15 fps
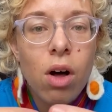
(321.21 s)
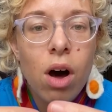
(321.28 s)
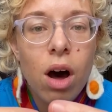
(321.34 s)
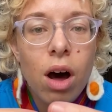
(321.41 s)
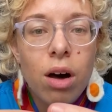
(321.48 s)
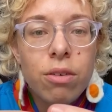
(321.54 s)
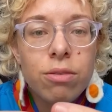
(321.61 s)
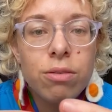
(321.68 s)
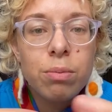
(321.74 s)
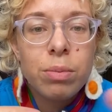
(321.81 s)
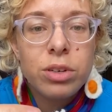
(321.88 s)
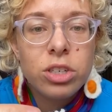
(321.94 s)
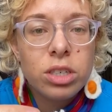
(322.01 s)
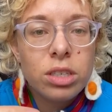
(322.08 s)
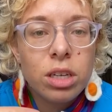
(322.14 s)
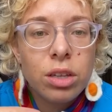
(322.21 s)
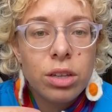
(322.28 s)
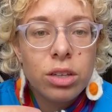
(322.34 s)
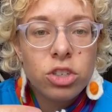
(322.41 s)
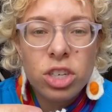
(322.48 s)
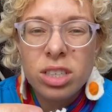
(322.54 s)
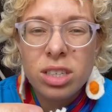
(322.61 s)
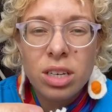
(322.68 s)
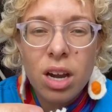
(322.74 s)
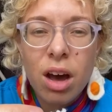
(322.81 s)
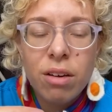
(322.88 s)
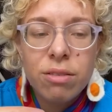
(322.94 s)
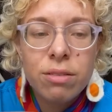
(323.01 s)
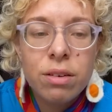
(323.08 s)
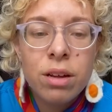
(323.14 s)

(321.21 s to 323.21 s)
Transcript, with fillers: off, but just a, just enough.